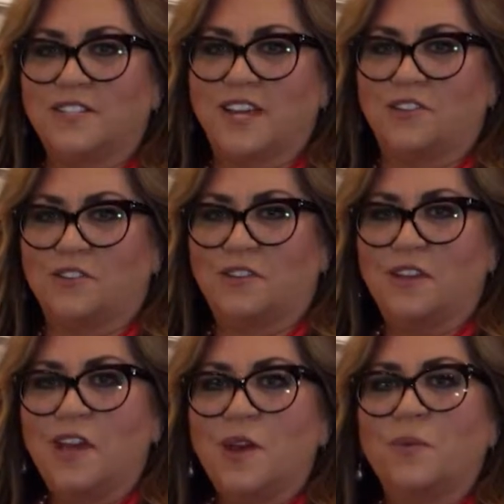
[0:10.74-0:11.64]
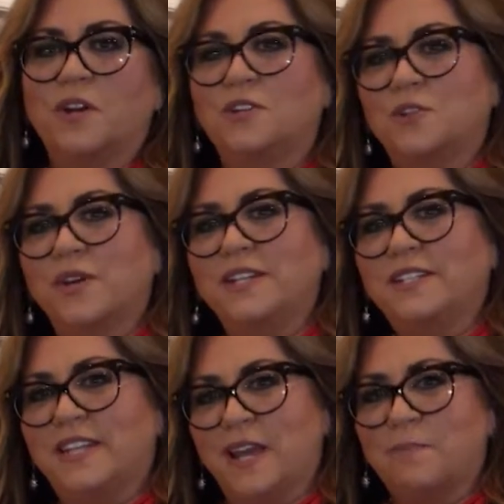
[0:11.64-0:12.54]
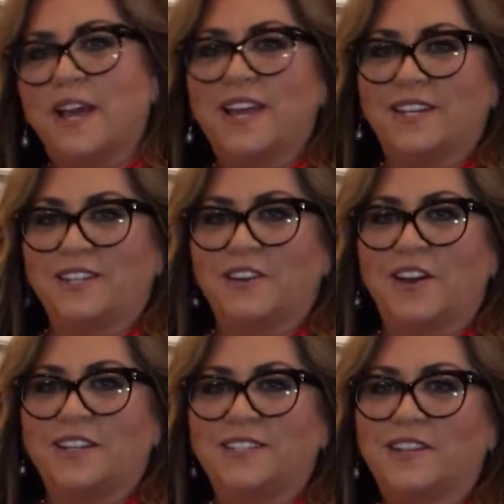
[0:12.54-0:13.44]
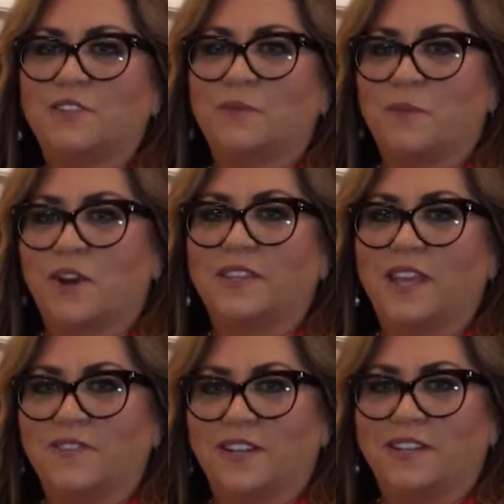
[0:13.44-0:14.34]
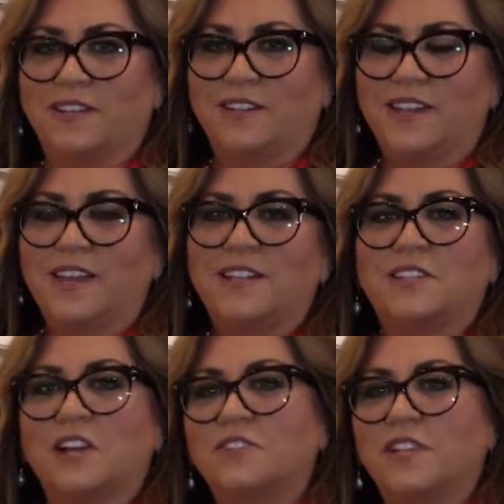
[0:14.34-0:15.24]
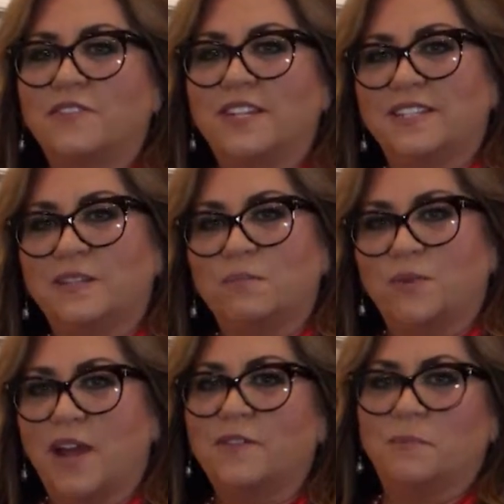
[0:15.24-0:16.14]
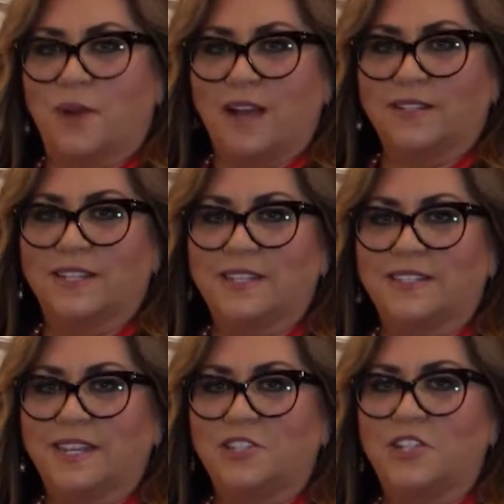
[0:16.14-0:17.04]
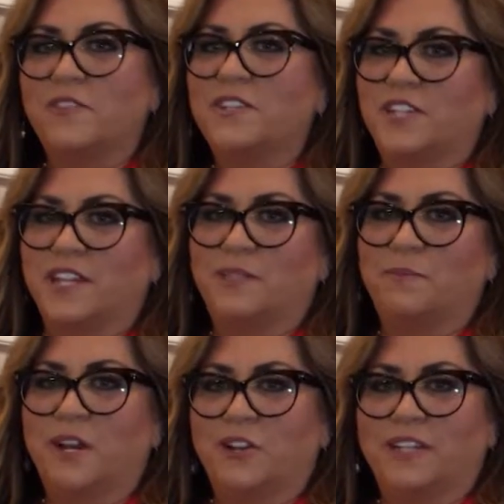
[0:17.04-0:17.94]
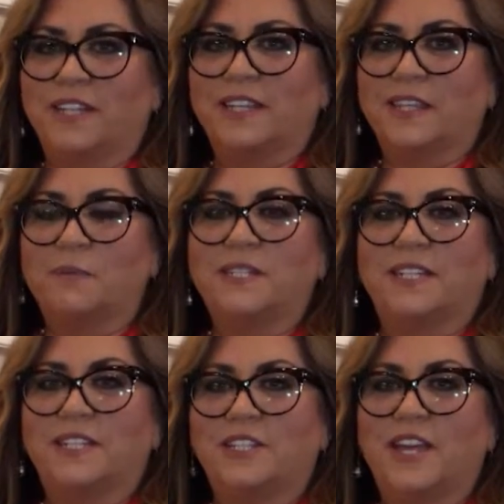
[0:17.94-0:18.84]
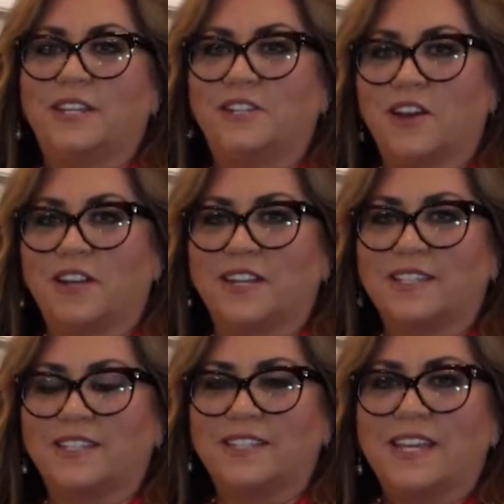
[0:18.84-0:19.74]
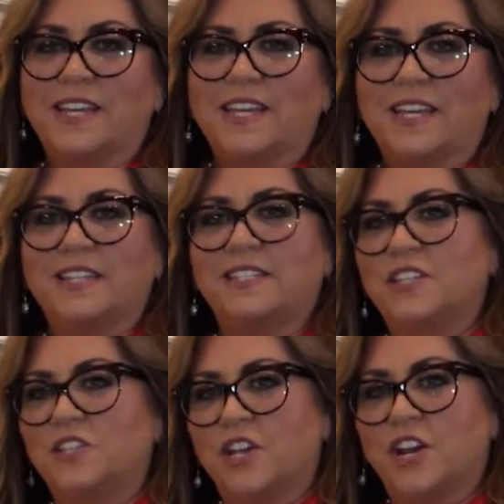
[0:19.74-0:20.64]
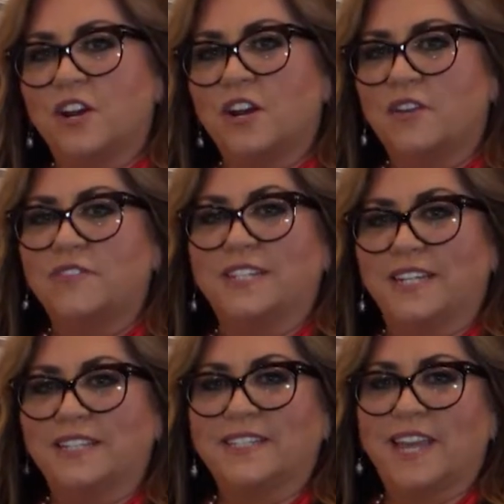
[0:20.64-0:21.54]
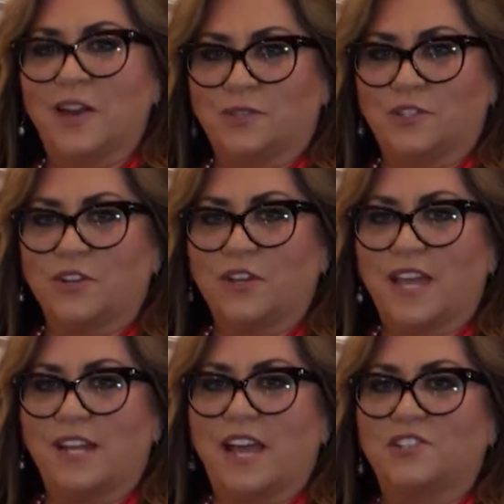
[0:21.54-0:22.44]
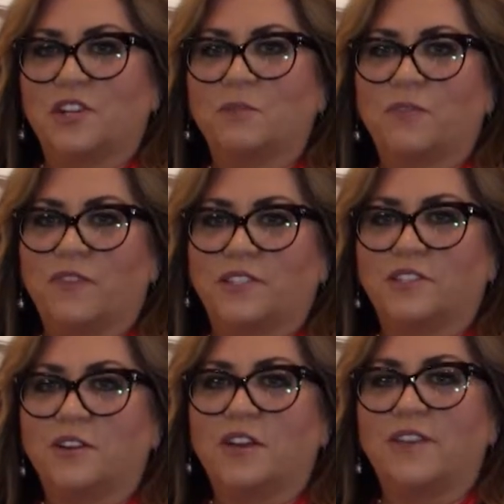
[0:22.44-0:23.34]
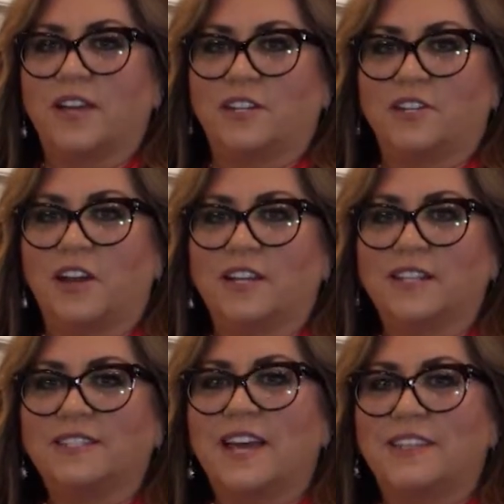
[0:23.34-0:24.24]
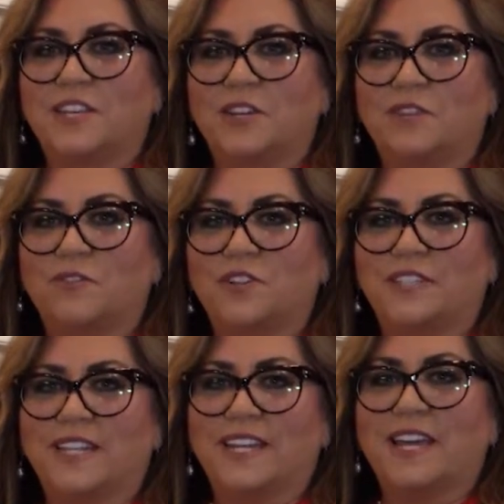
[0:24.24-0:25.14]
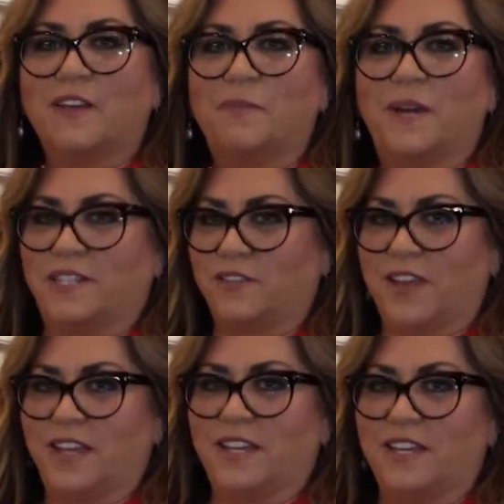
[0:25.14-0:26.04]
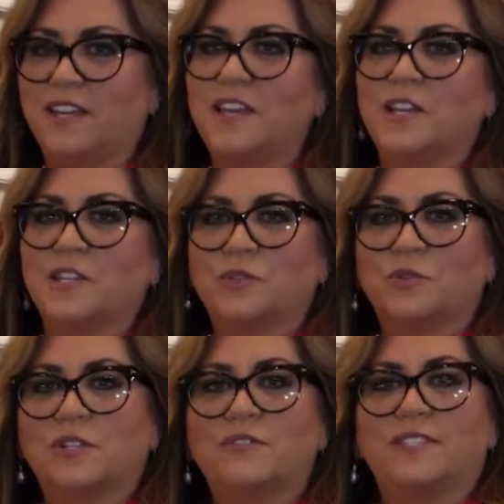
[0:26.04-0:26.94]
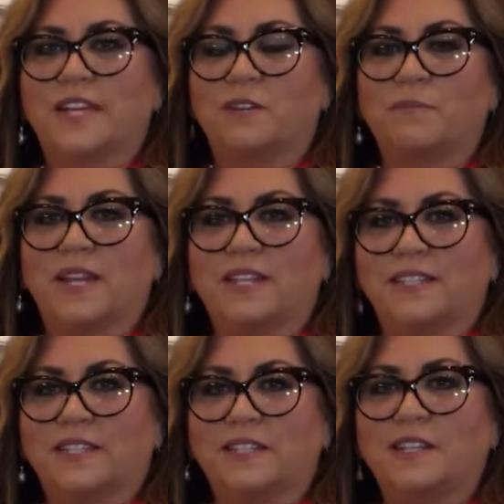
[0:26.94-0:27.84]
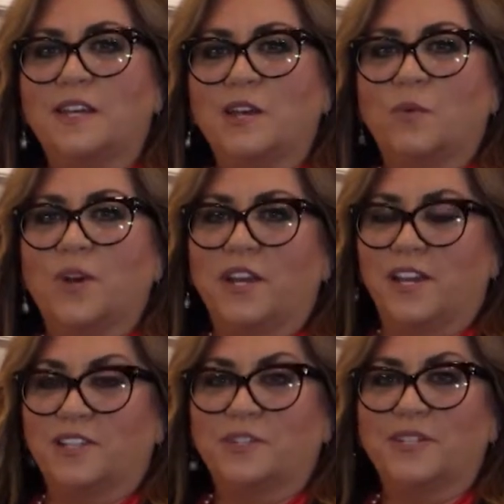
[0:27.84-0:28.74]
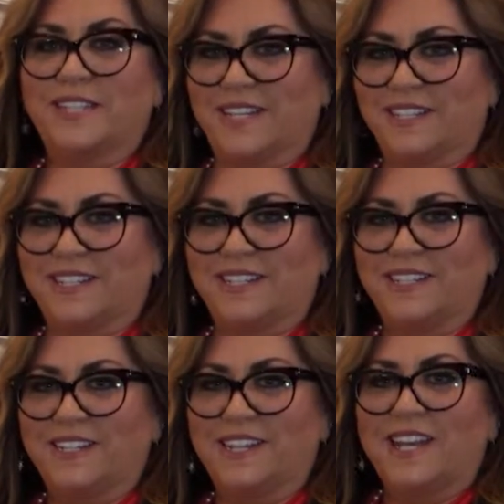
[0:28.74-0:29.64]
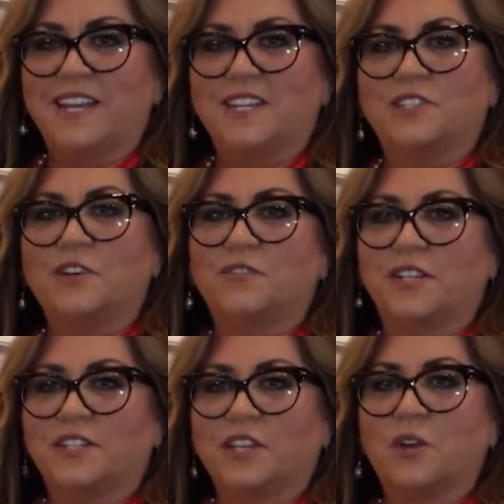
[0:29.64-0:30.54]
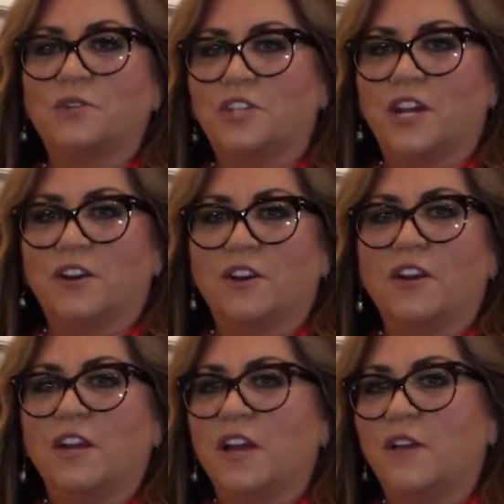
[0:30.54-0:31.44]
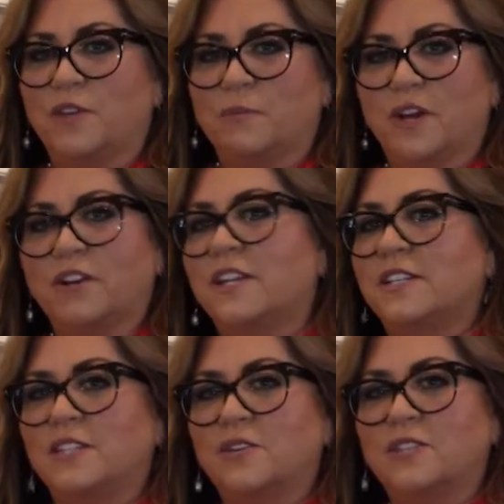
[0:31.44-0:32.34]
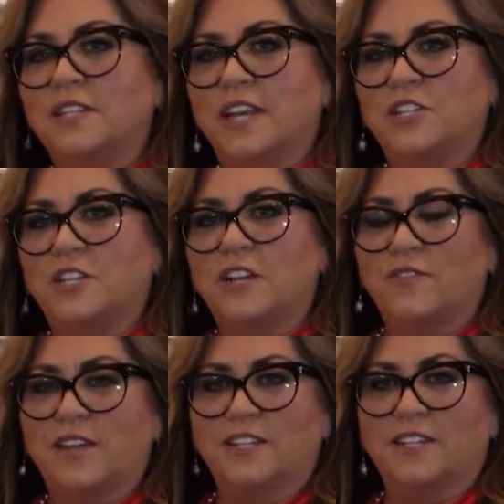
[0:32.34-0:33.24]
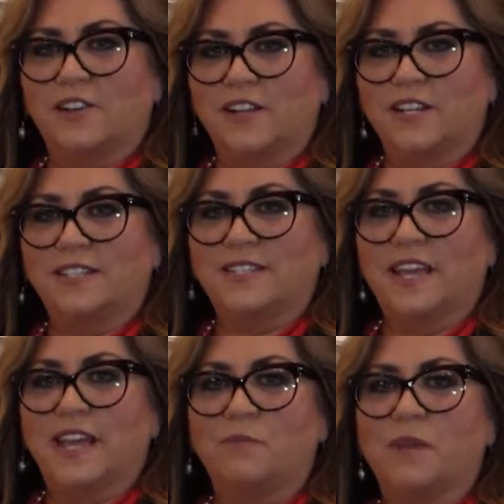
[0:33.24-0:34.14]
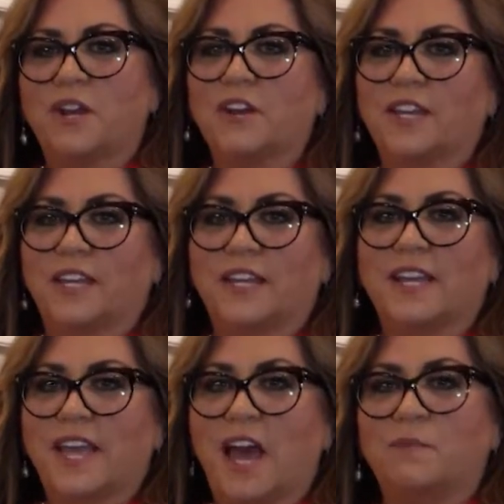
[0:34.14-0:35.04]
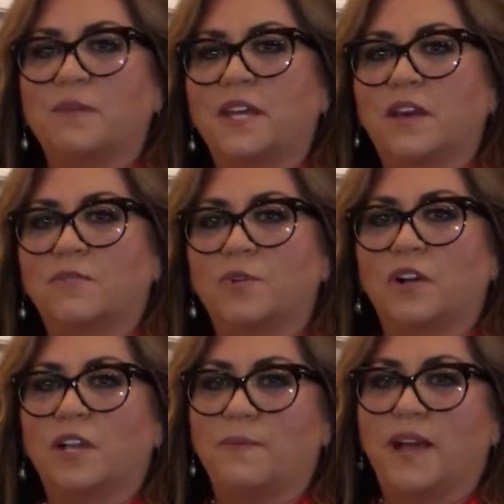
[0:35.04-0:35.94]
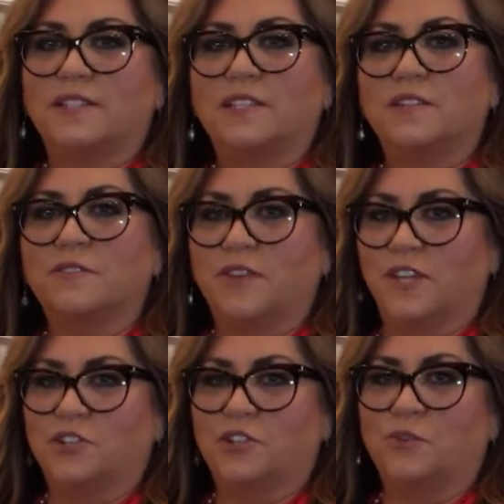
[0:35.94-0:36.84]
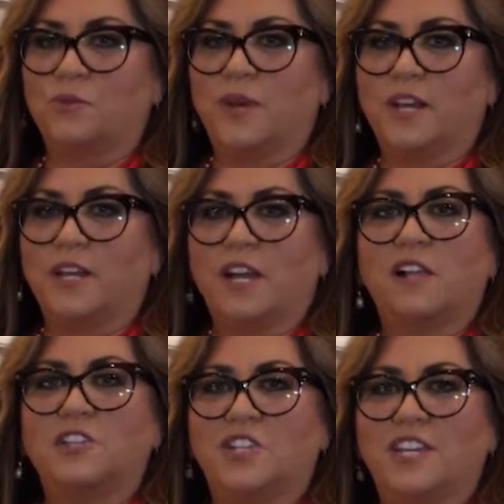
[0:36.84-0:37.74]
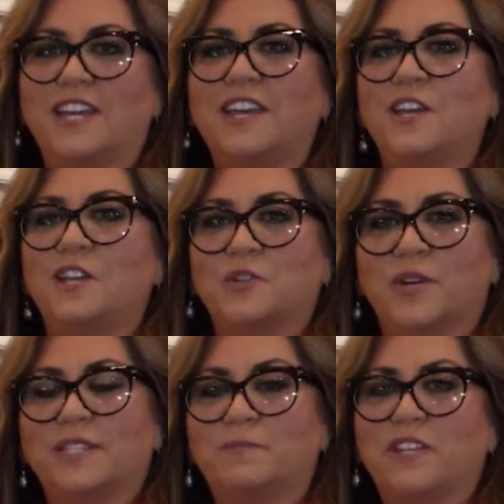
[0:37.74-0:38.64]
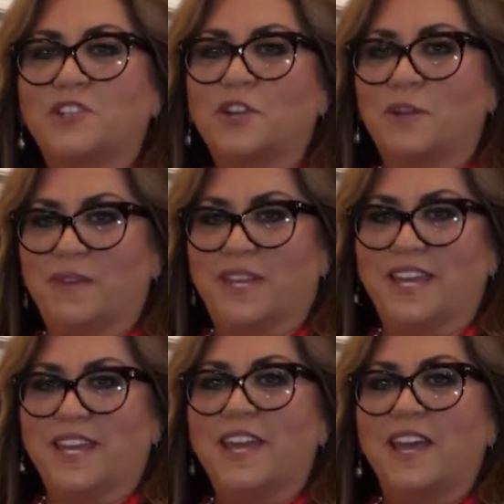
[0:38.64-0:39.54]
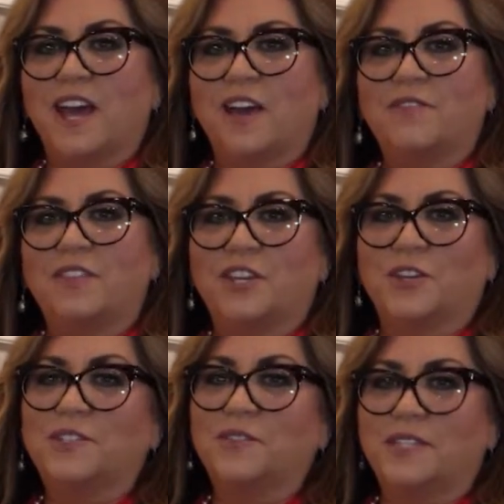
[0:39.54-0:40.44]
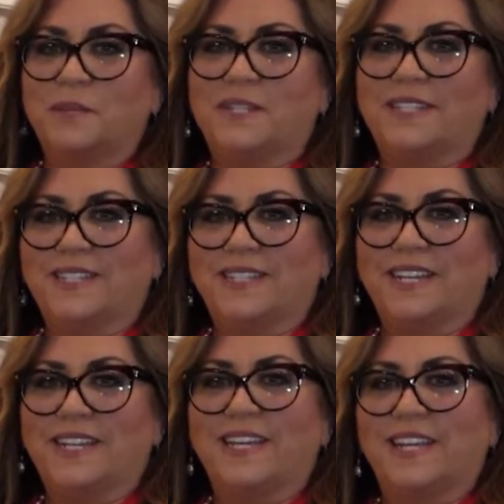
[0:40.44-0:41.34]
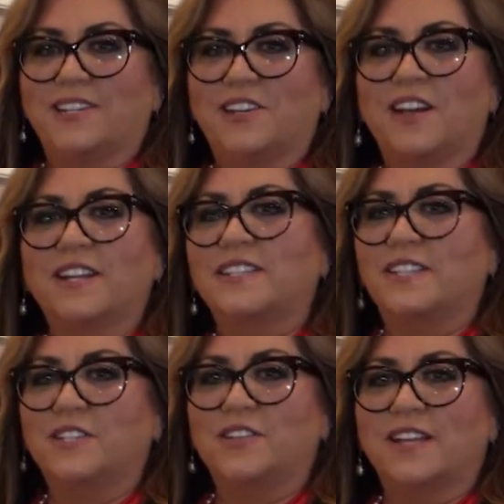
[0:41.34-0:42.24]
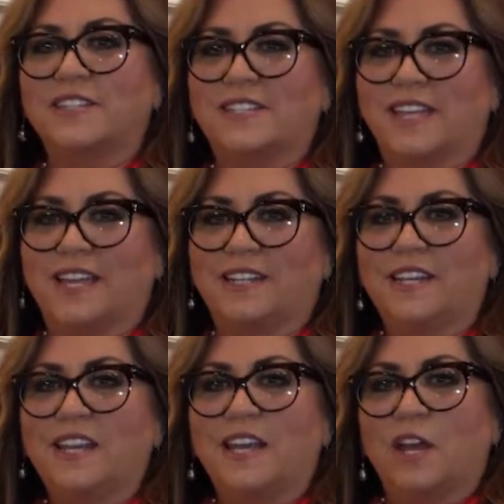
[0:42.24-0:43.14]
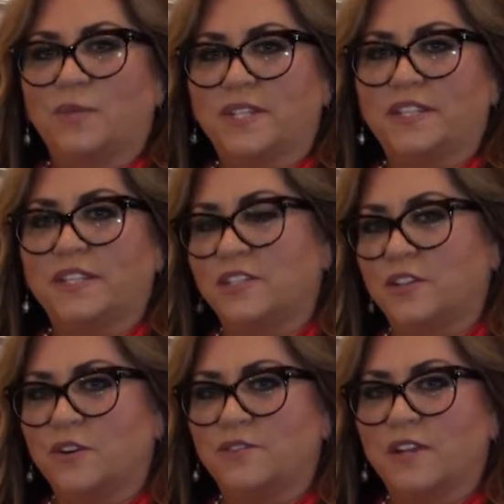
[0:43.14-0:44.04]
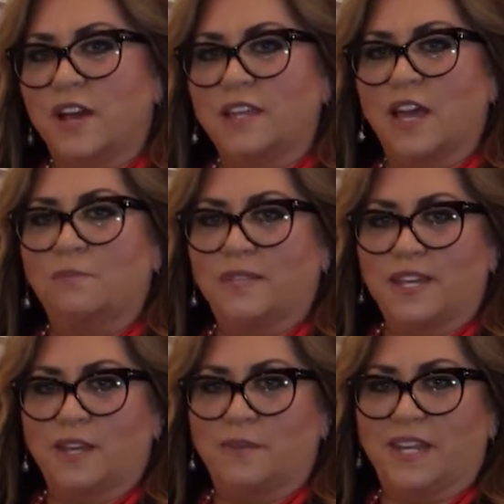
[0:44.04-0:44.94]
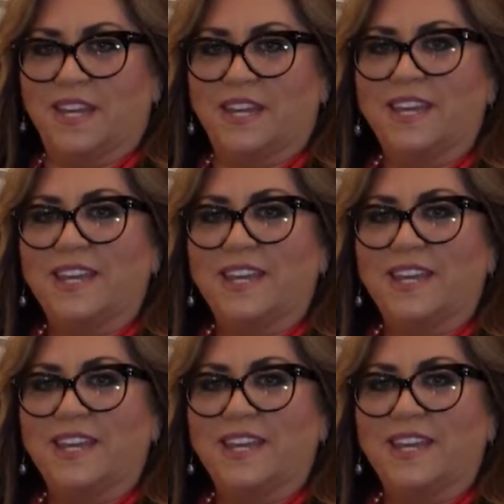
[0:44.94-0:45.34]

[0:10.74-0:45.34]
Dental. We are joined today by endodontist Dr. Martin Levin. Dr. Levin is in private practice in Chevy Chase, Maryland, limited to endodontics. He is the chair of the Dean's Council and adjunct professor of endodontics at the University of Pennsylvania School of Dental Medicine, where he also attended. He served as co-chair of the American Association of Endodontists and American Academy of Oral and Maxillofacial Radiology Joint Special Committee of the use of CBCT in endodontics in 2010 and recently served on the Update Committee.